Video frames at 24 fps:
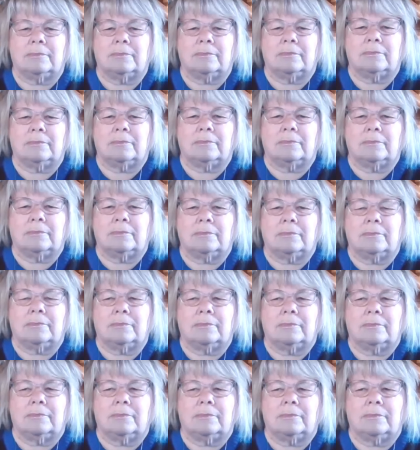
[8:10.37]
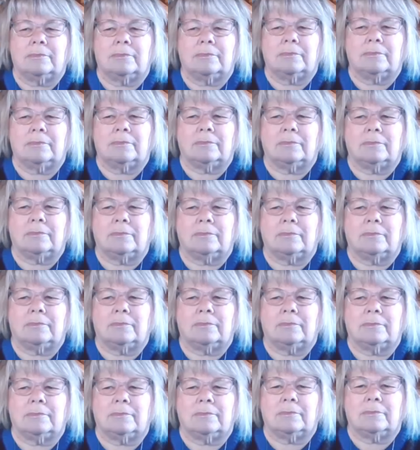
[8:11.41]

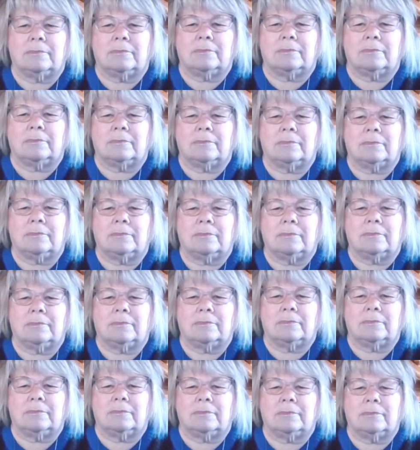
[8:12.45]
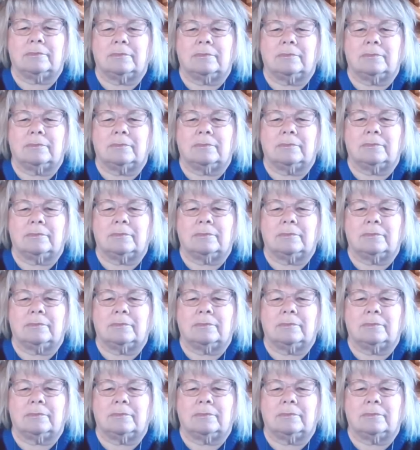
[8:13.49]
This person isn't speaking.